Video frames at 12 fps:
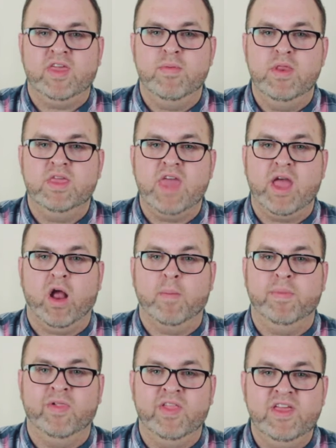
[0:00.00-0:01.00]
They communicate
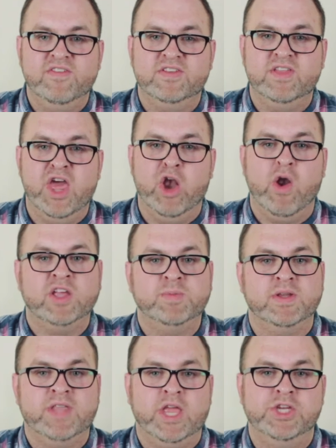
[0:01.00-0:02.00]
our beliefs and our
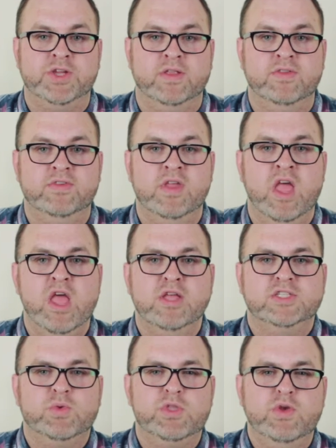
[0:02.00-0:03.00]
expectations.
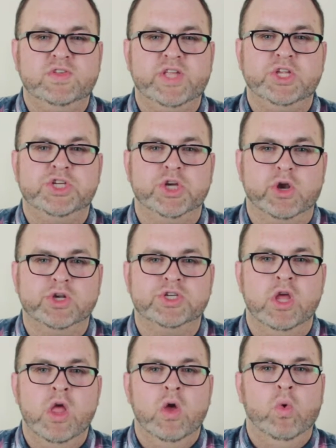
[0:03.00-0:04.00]
So when you say
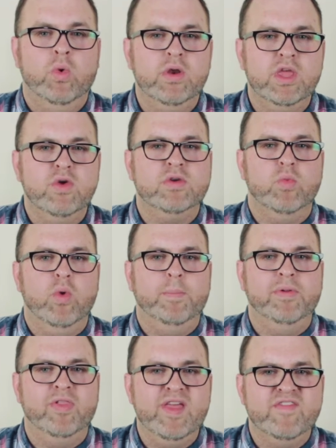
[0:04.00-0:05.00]
church, what, are you,
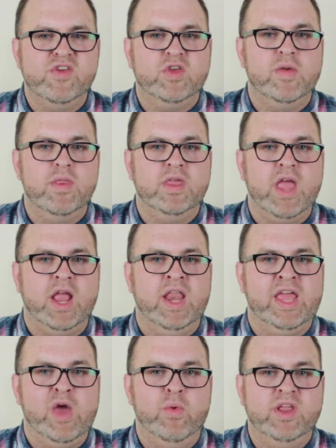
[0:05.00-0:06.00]
what belief are you
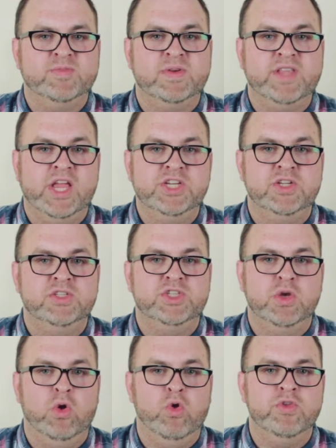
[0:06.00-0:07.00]
communicating and what
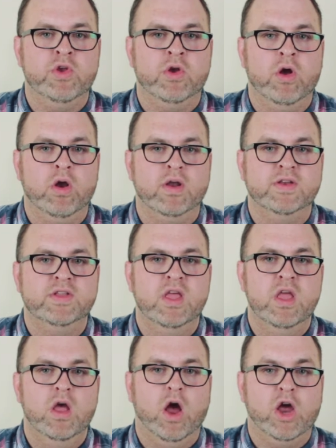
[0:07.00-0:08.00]
expectations do you hold in your heart?
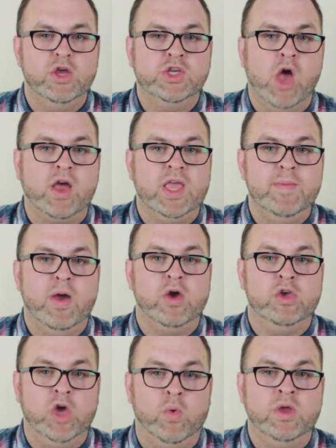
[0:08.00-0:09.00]
Are you talking
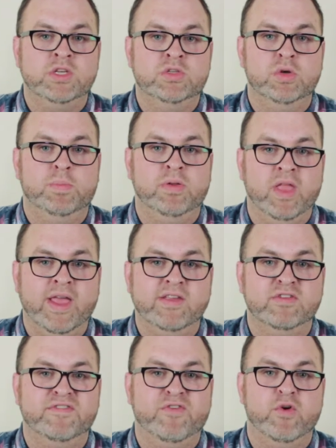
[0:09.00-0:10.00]
about going to a
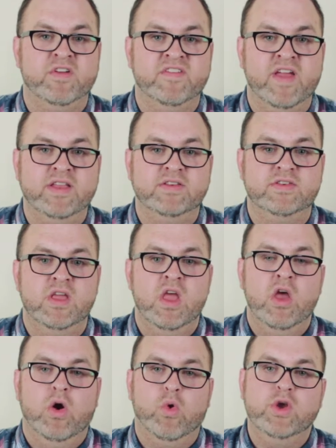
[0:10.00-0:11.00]
place for an event?
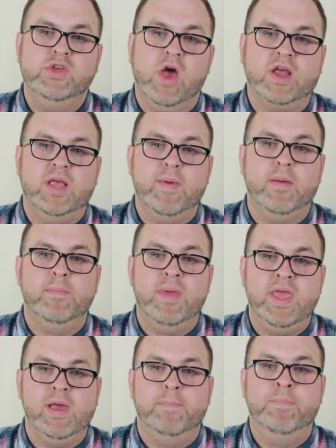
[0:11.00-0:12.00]
Or are you talking about
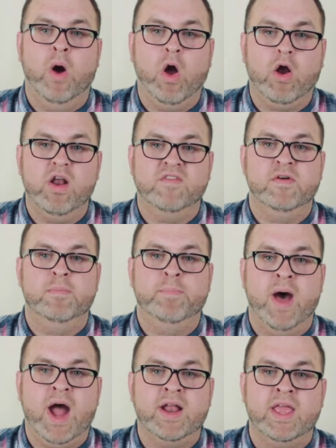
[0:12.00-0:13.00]
being a part of a
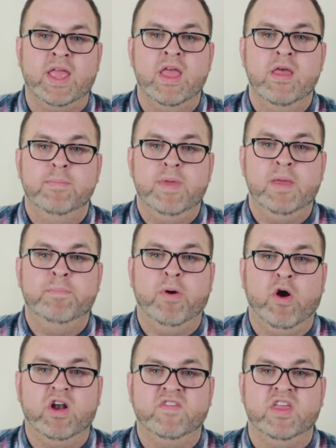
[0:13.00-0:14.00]
body, being
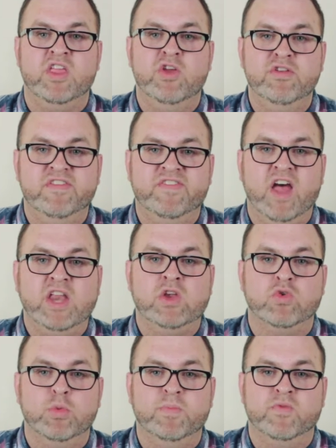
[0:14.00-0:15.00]
part of a
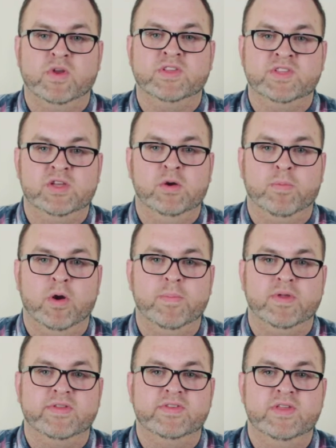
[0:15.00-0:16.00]
unified group for a single
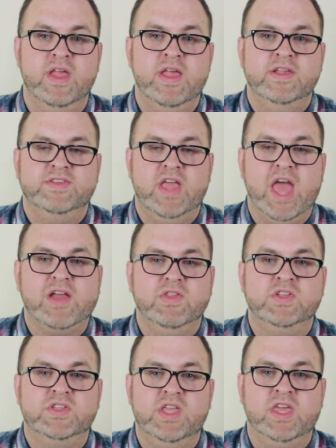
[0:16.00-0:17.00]
purpose? See,
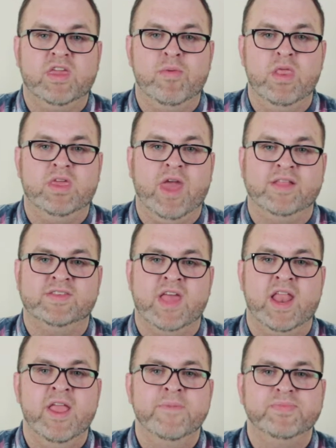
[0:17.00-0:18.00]
ecclesia communicates
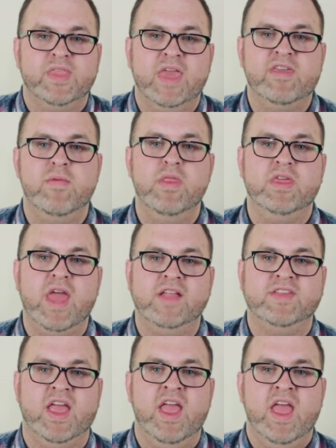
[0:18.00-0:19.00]
that. It
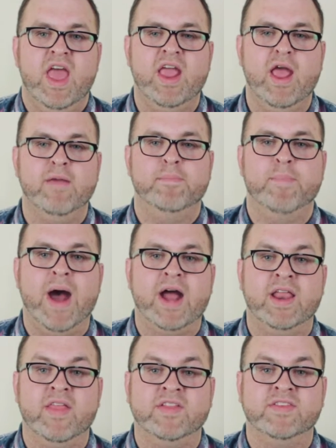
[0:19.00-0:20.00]
communicates a, a, a
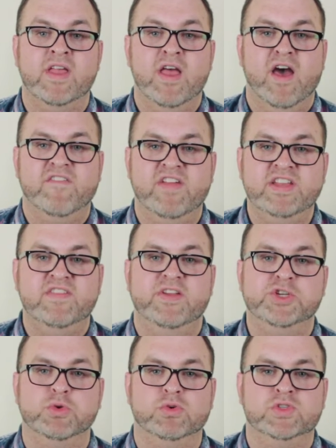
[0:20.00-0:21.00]
body that's of
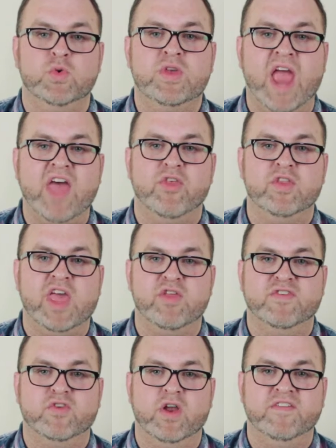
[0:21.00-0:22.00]
individuals who gather
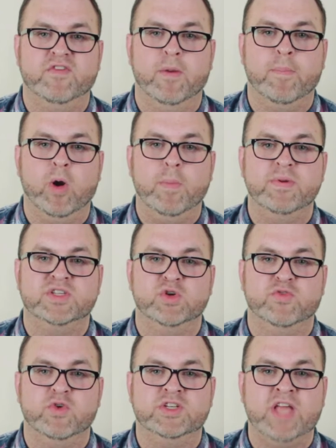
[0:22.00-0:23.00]
together for, for a
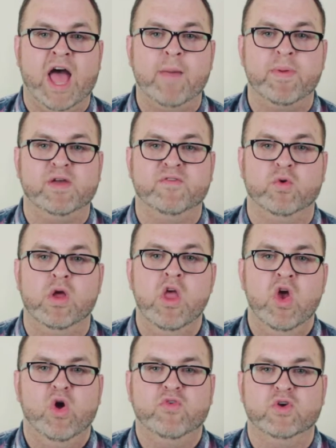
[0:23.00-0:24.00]
purpose or for a topic for,
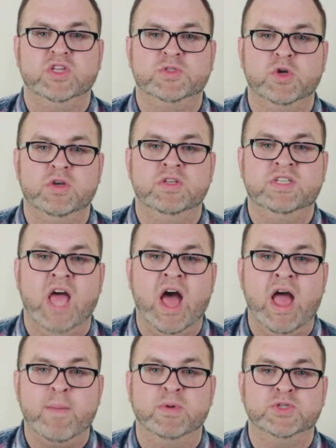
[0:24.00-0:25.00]
or for a certain
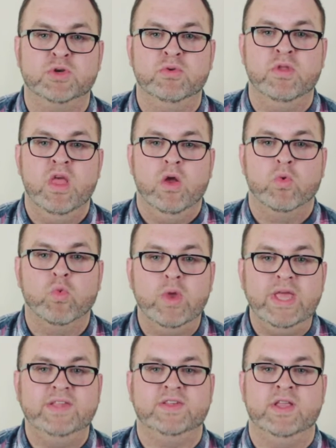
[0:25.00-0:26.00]
time or a certain
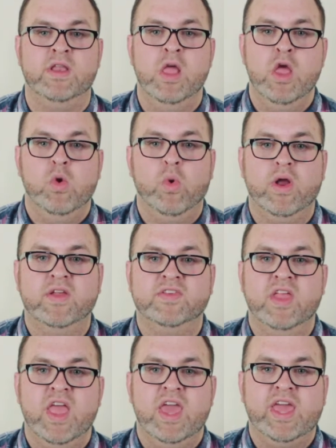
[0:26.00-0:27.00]
reason.
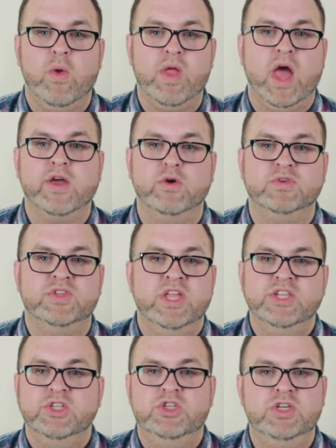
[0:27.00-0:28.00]
Whereas
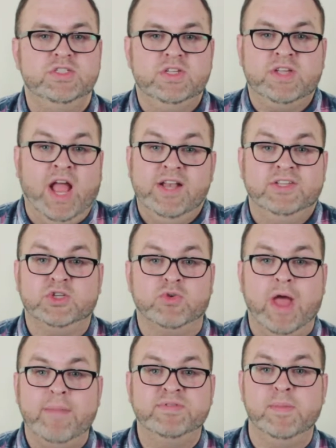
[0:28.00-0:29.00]
Kyriakos just kind of
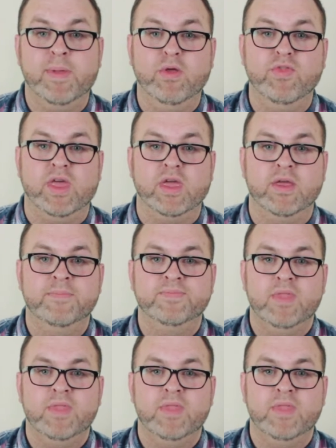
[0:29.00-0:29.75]
describes the building.